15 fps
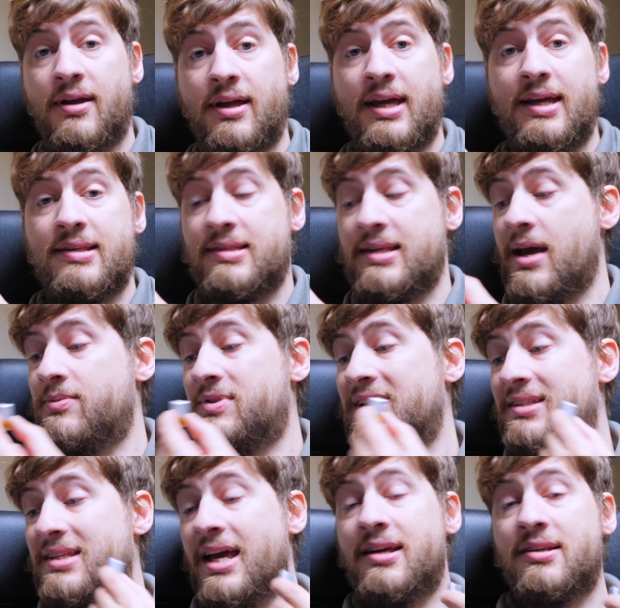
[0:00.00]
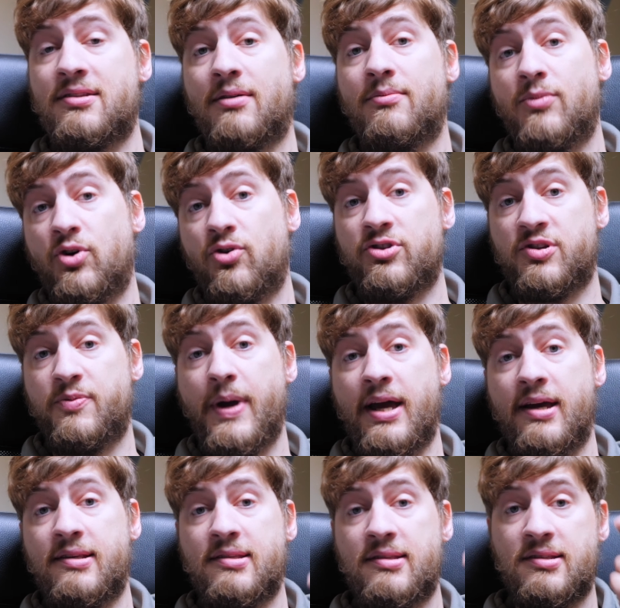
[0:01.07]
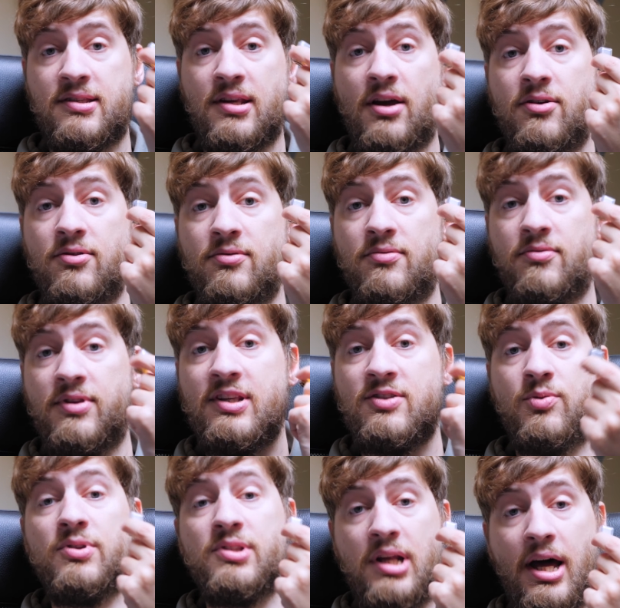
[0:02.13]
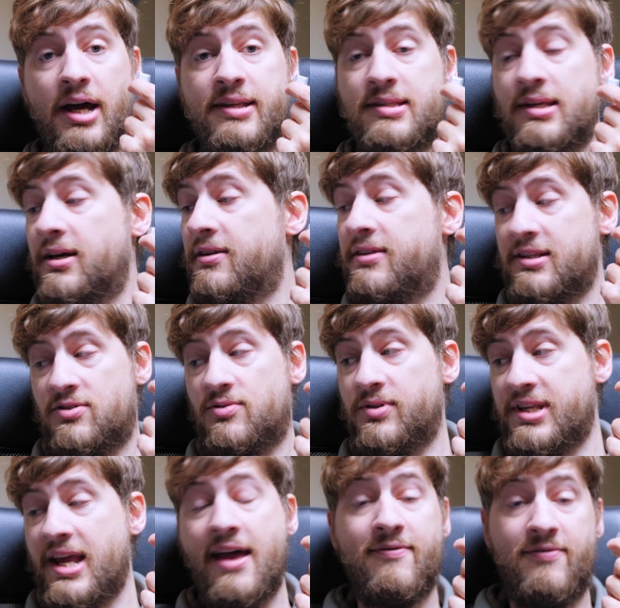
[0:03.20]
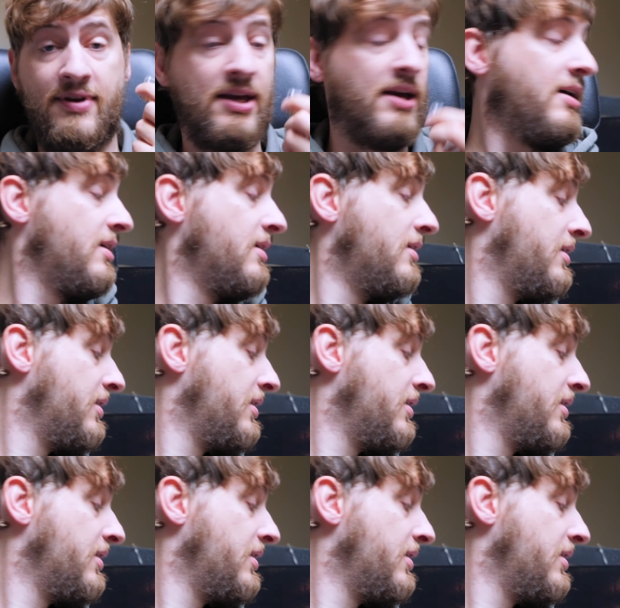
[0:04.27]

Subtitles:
except it takes up more space. So this one's lighter, this one's heavier,